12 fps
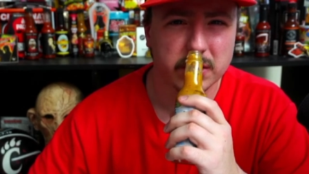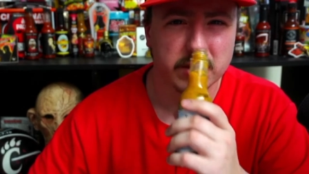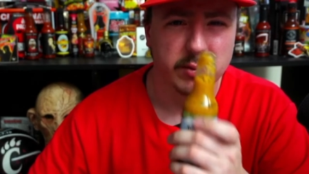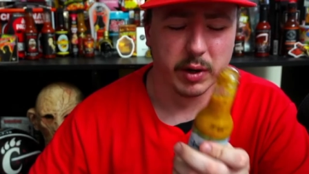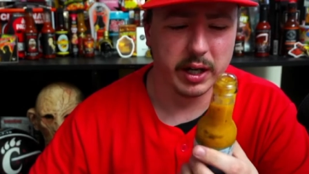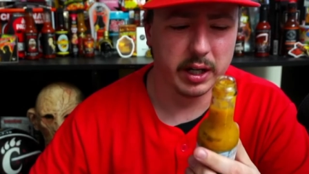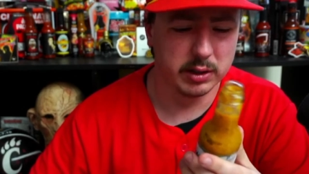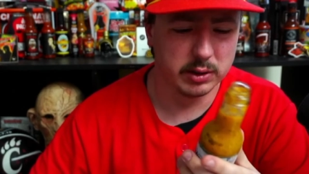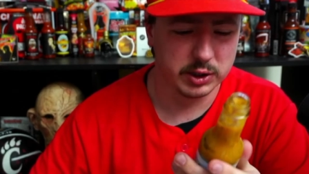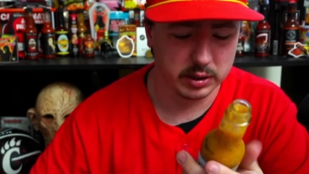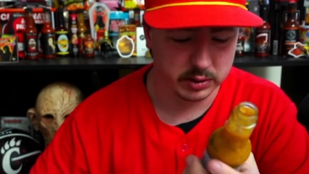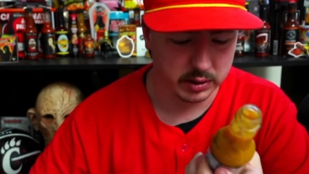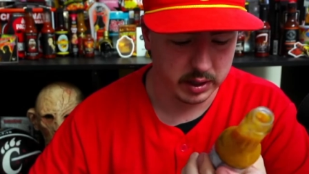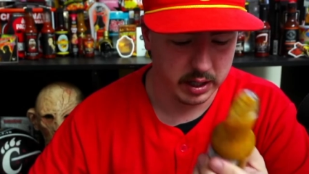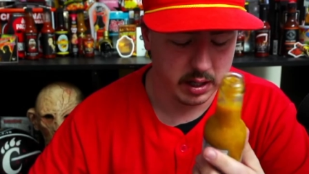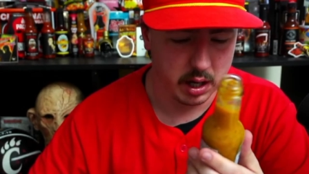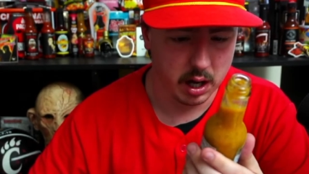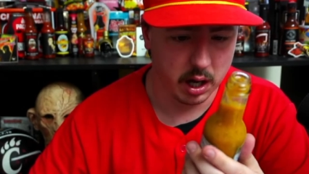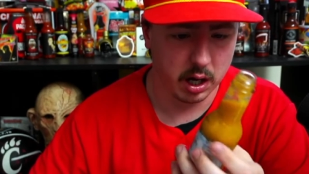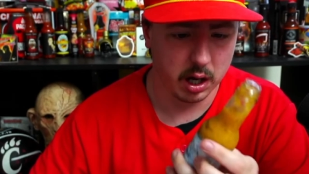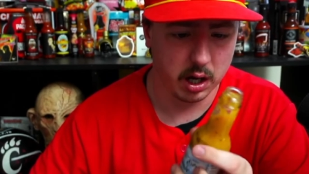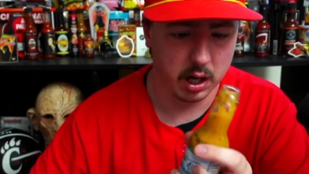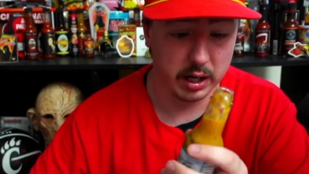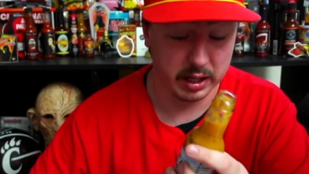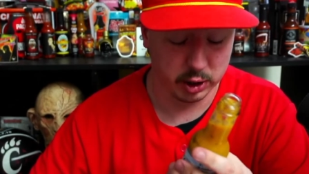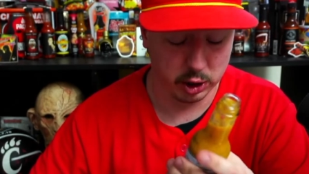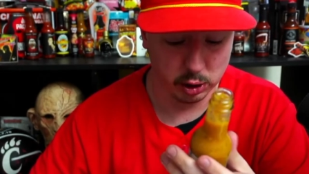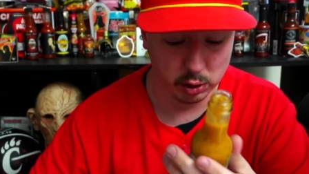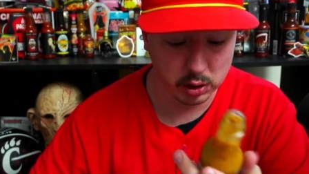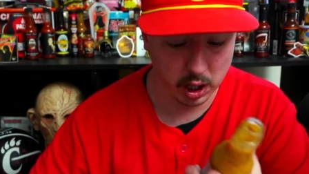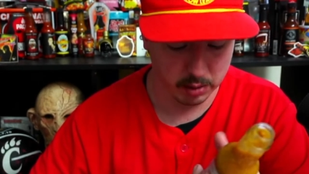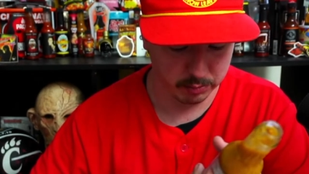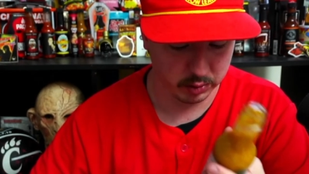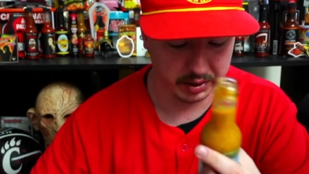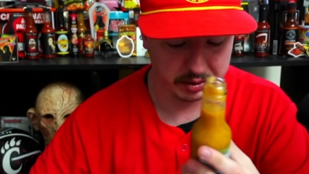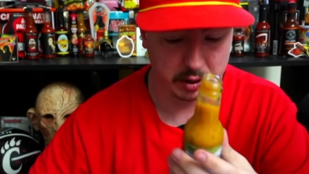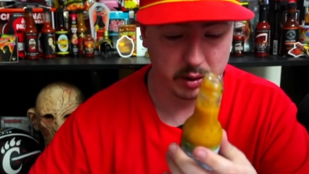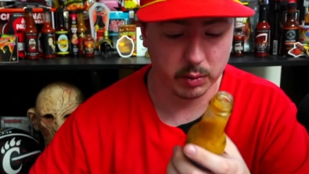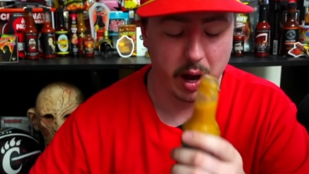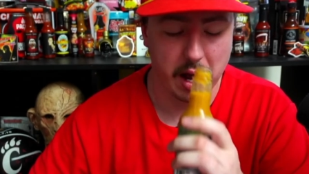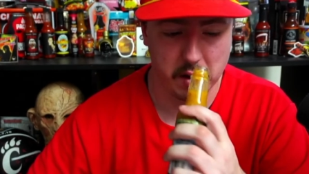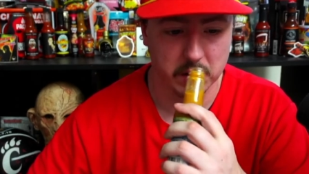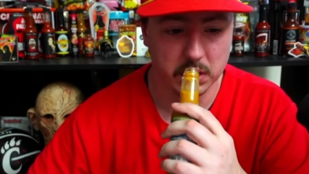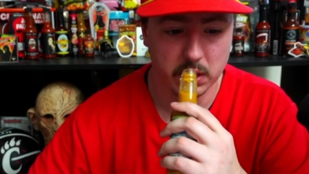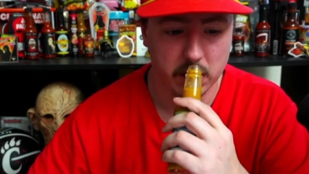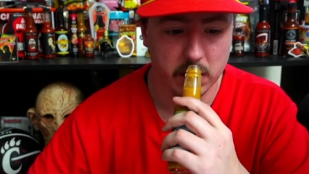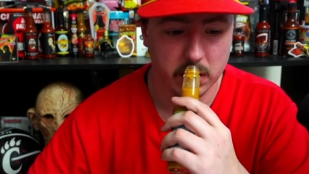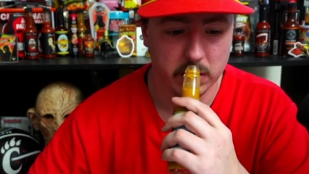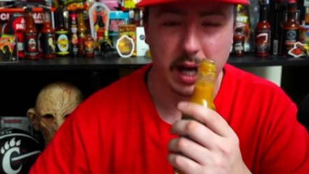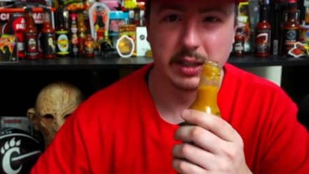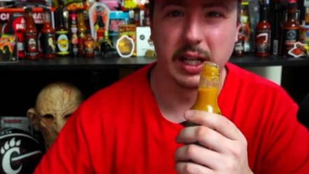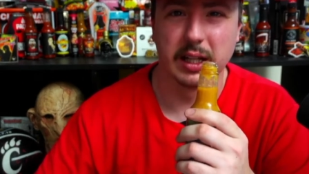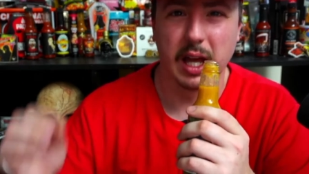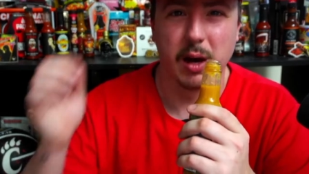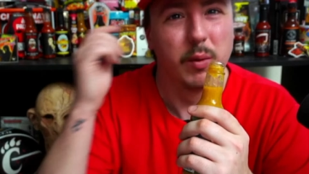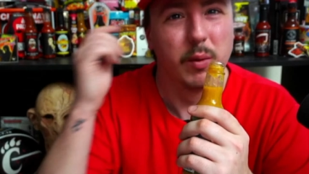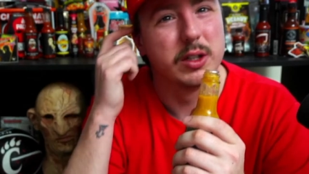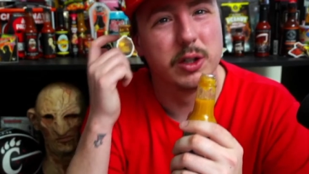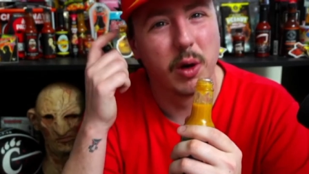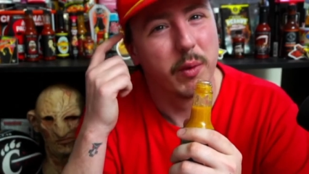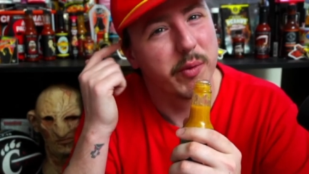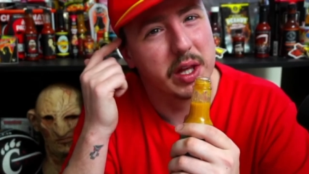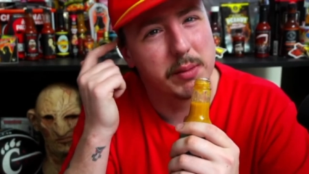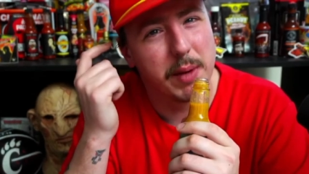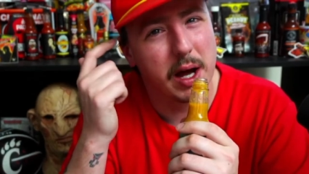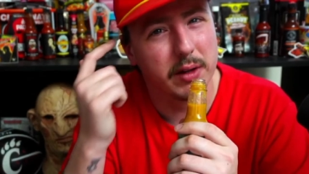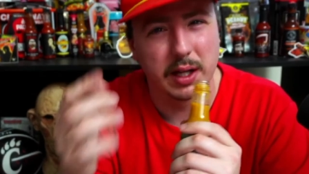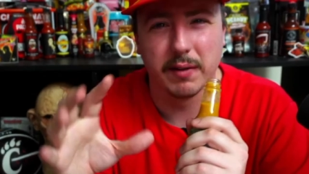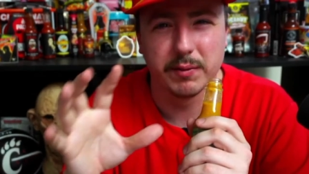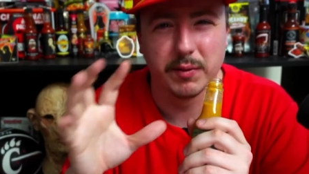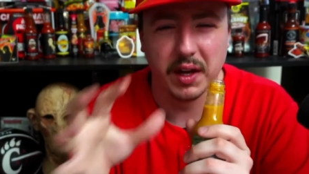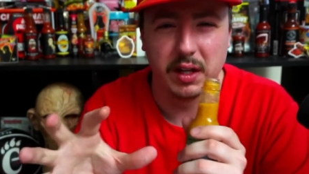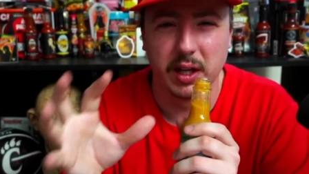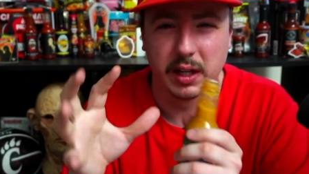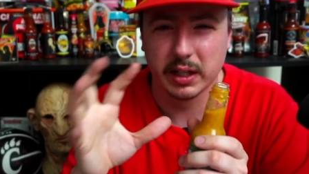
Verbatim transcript: Real gingery. Uh, cucumbery too. Wow, that's like that one you don't think about. That play, that like